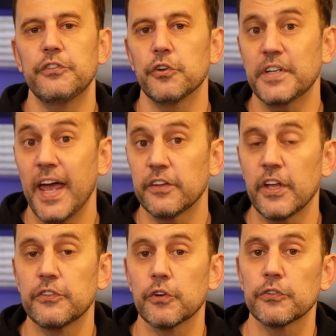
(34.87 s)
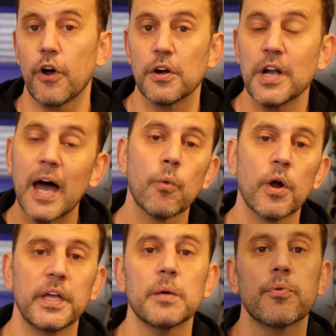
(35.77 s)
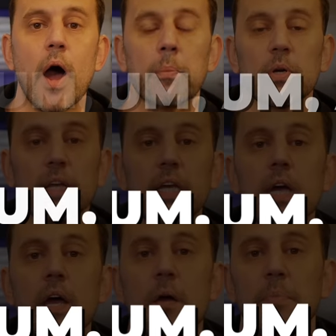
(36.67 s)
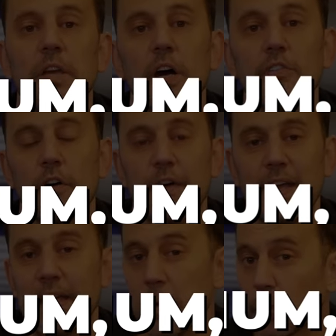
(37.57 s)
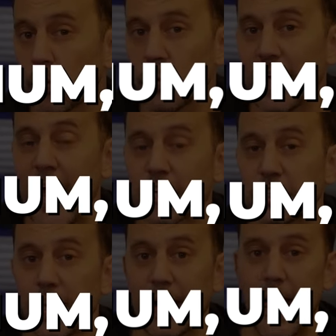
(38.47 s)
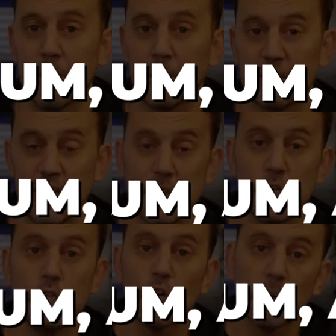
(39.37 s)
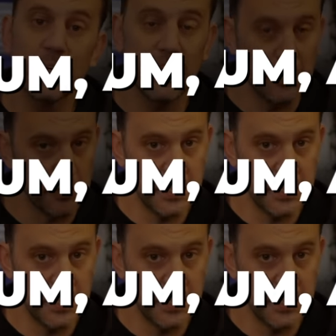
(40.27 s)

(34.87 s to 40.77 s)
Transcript: is your tank sensors are not working properly because of a chemical reaction that happens in the urine in your